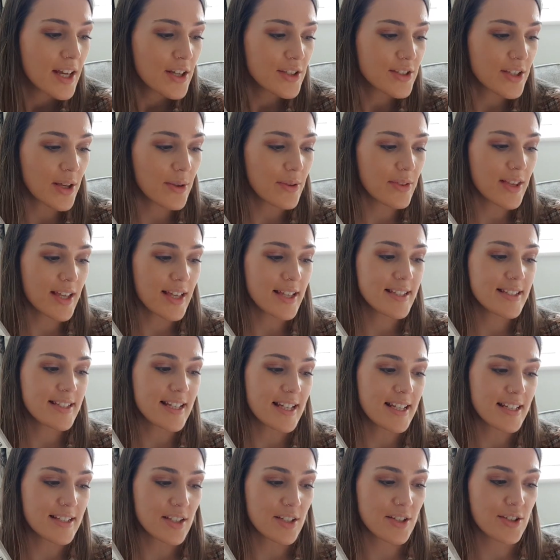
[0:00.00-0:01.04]
So this
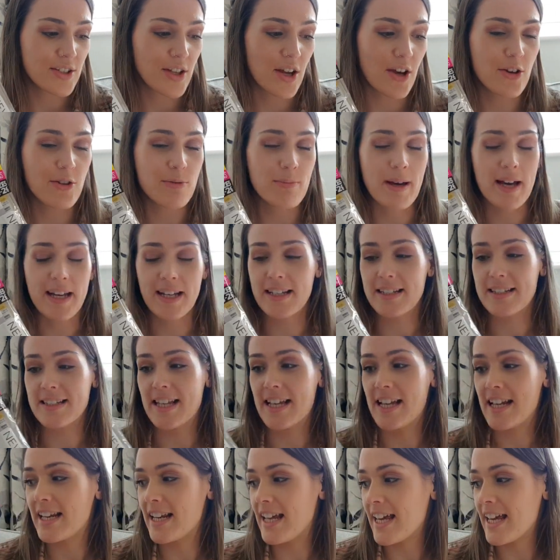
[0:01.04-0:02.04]
is Sew magazine.